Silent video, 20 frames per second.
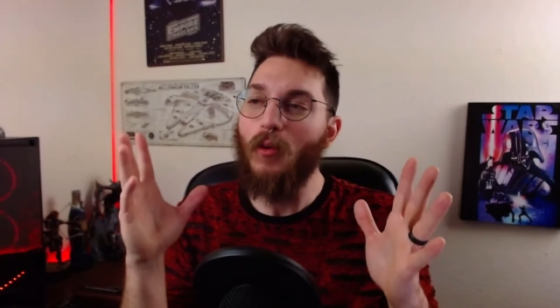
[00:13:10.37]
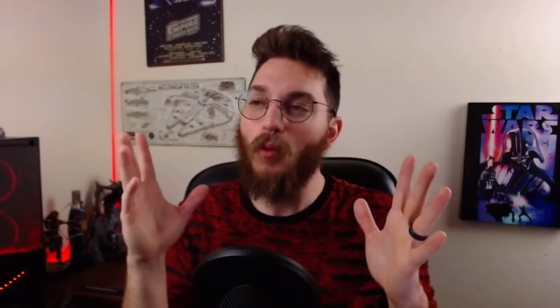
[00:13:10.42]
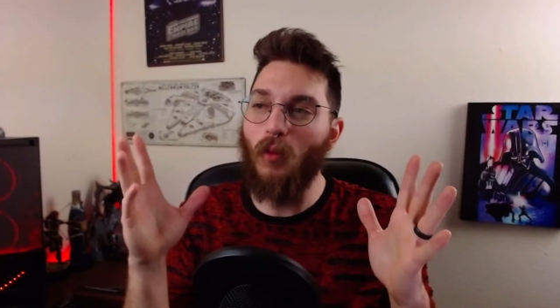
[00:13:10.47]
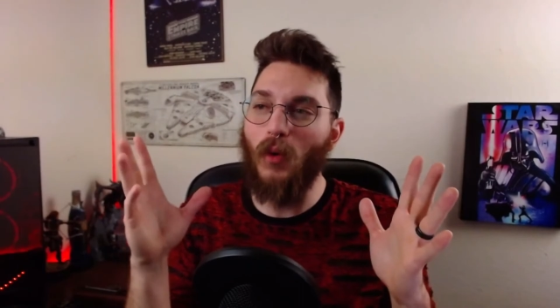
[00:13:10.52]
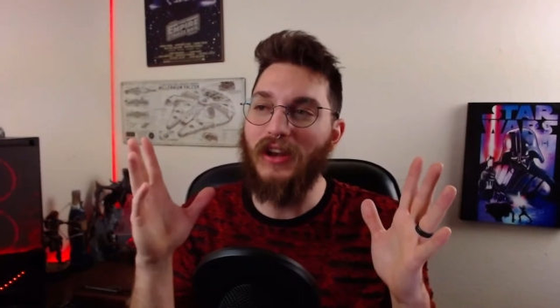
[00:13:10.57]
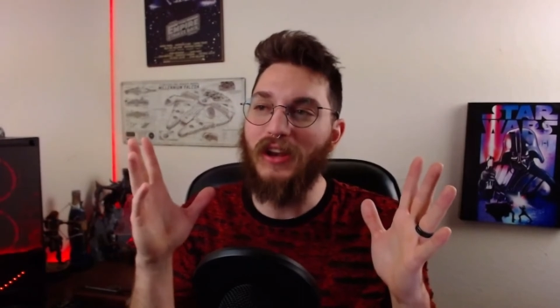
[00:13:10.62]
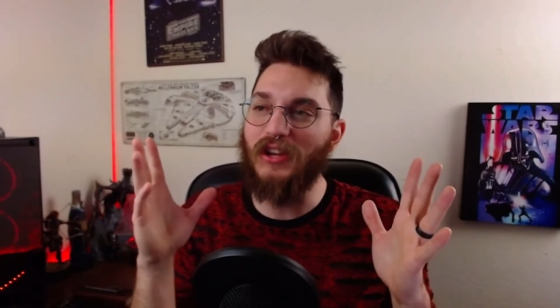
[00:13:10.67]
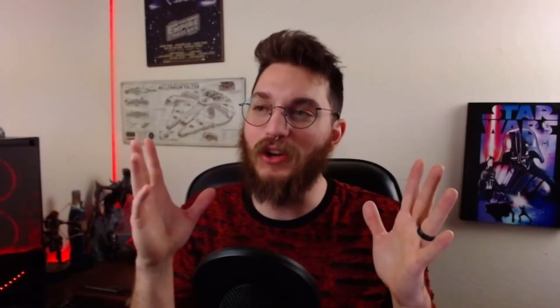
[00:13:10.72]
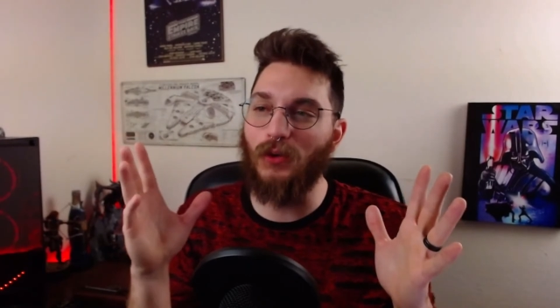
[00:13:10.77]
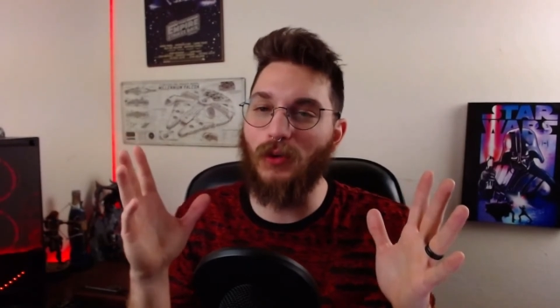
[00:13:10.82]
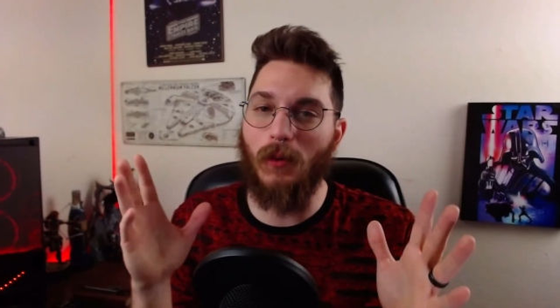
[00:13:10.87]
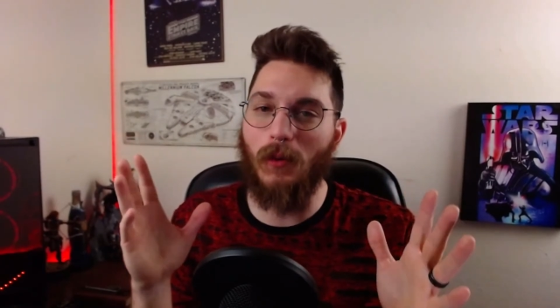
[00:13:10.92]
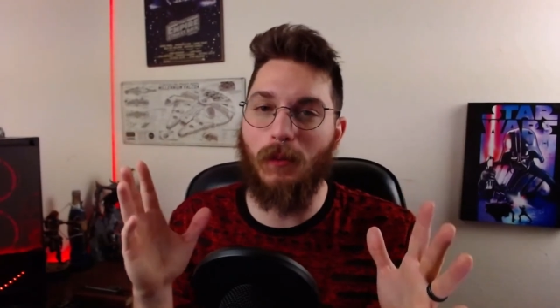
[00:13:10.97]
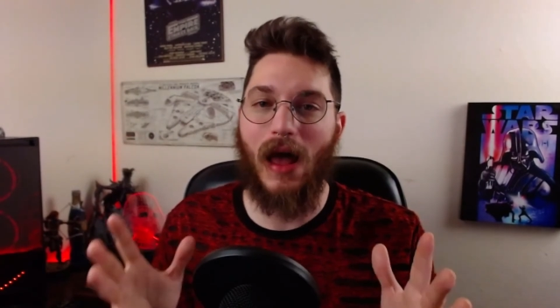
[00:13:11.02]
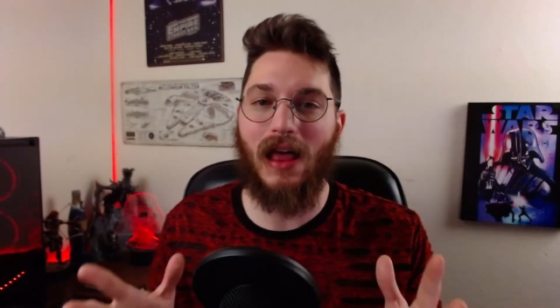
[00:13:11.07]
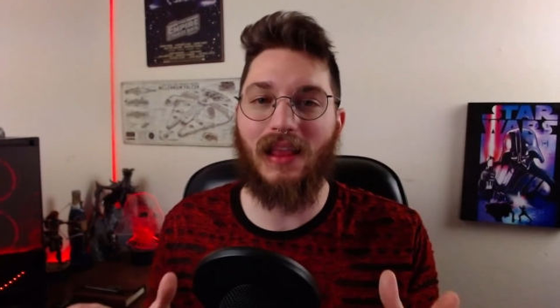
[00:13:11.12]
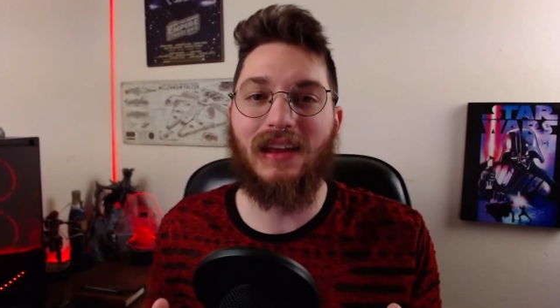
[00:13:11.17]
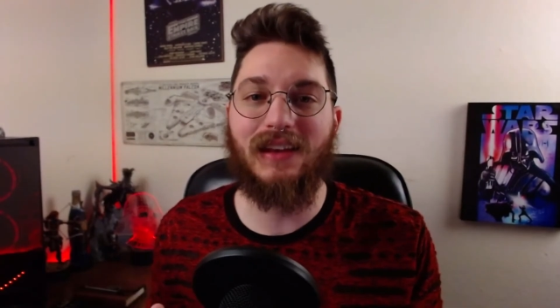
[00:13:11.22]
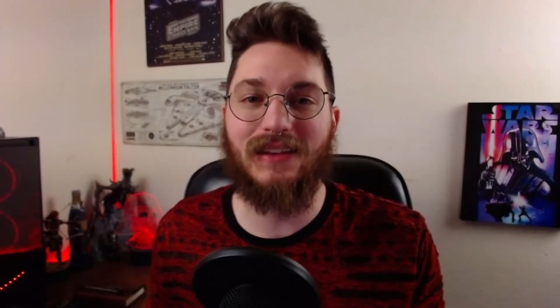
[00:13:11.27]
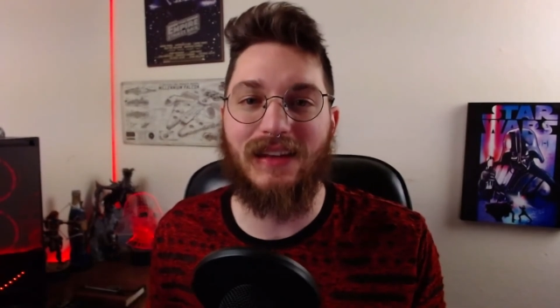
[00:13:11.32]
When you're
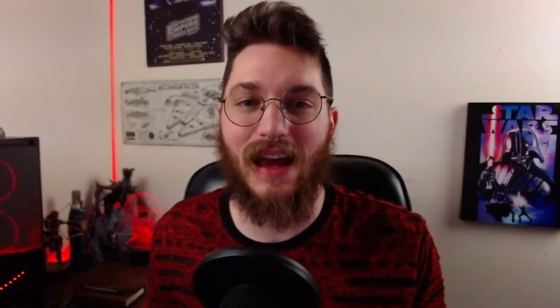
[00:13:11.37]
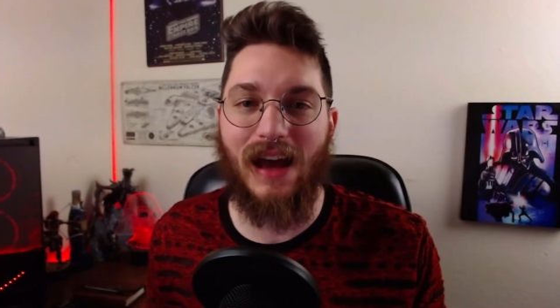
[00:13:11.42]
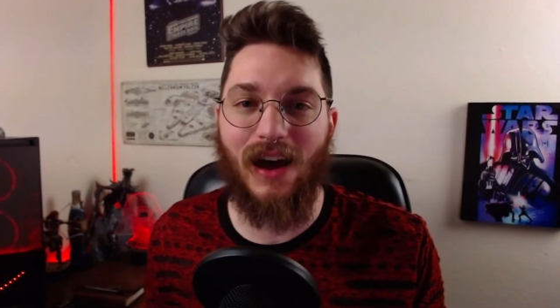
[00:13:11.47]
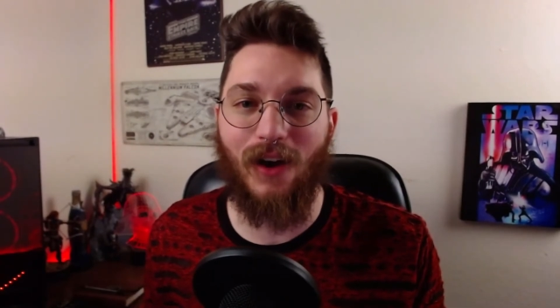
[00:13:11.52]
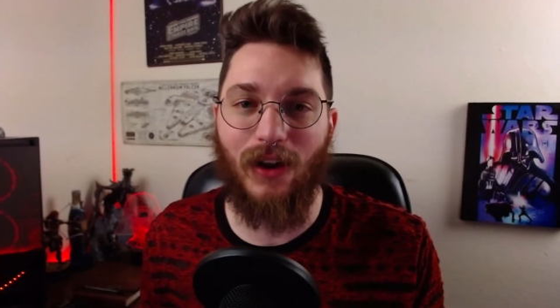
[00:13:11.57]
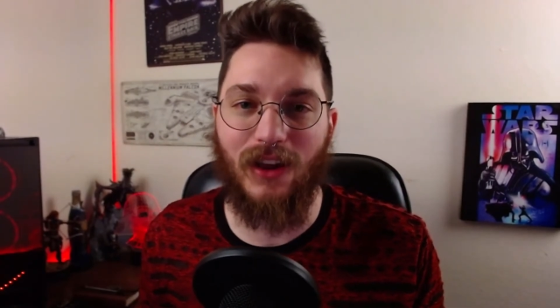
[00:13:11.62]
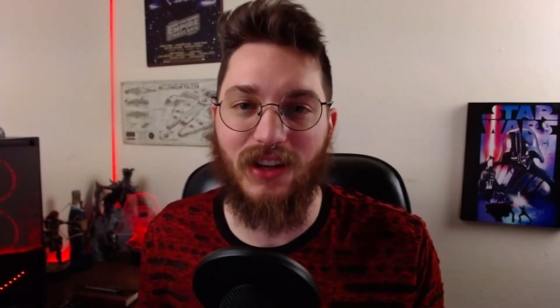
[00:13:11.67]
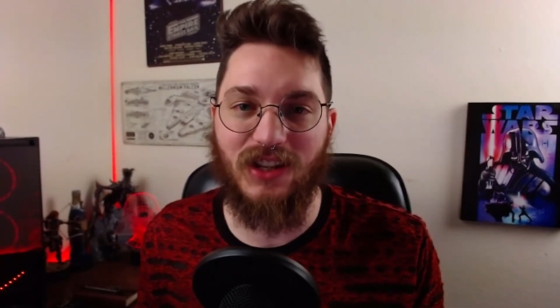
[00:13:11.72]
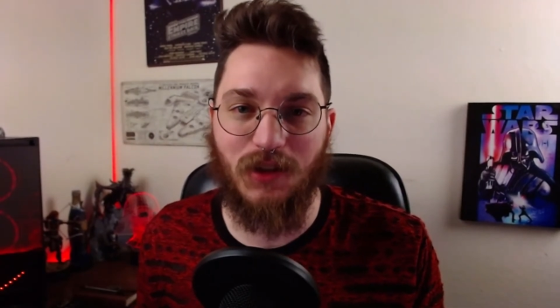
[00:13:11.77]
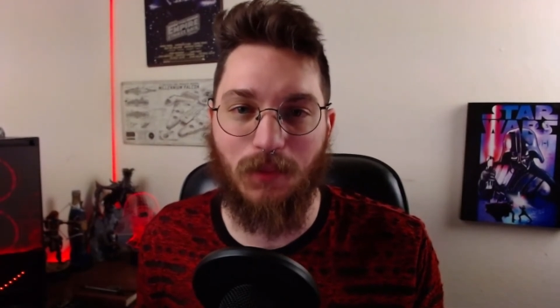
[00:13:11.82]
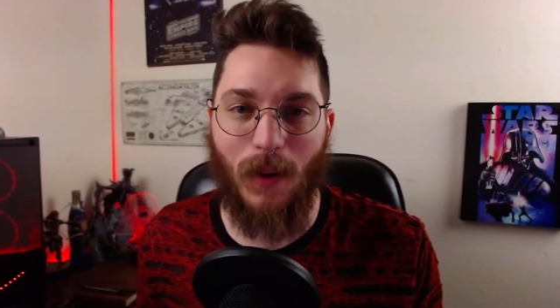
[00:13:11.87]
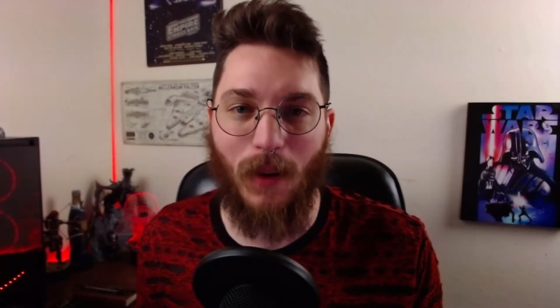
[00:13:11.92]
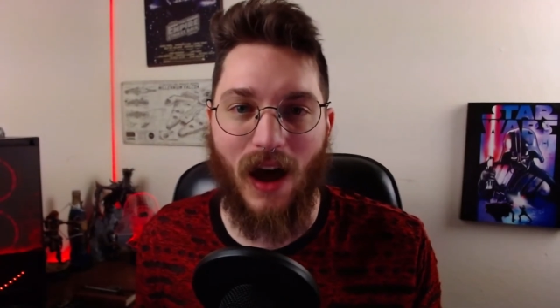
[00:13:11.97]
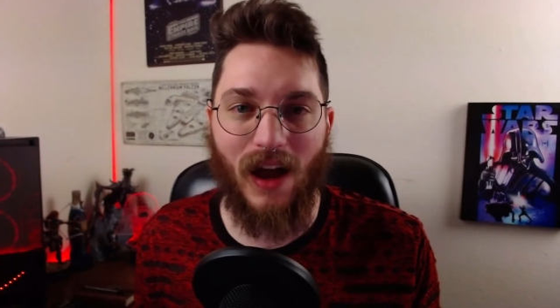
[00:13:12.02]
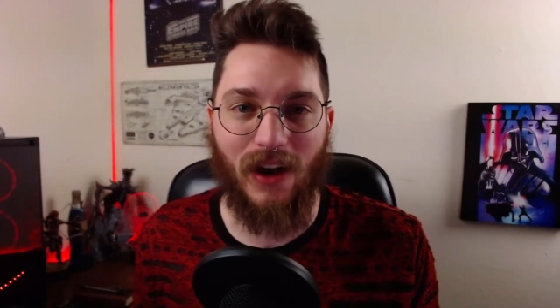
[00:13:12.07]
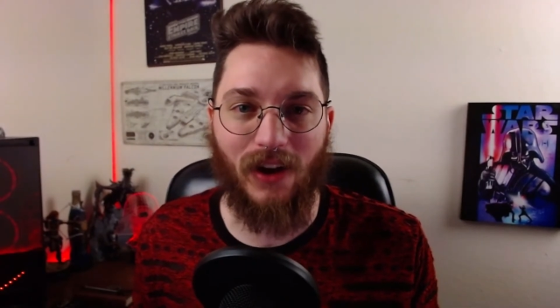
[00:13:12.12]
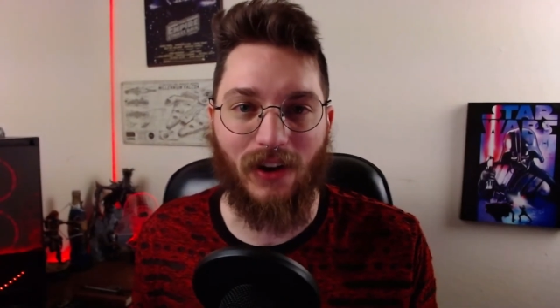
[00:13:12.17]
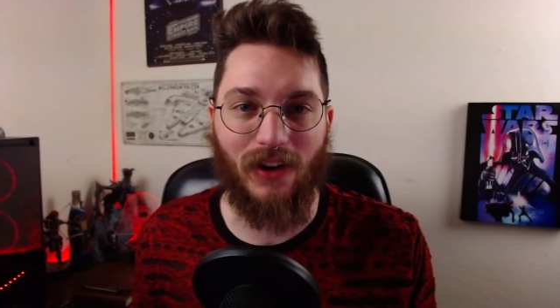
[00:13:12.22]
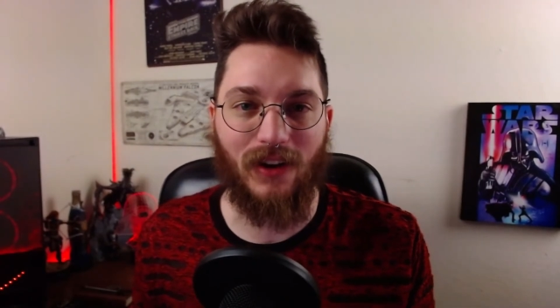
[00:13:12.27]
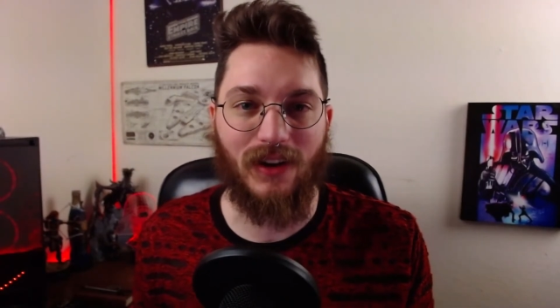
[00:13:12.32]
rappelling down a
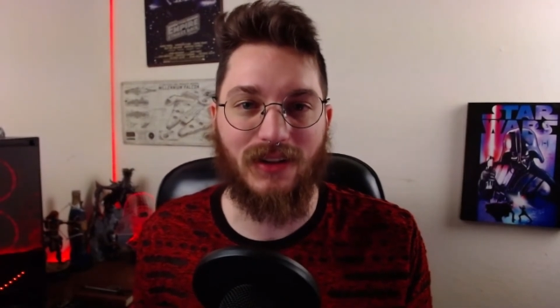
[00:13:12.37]
spire,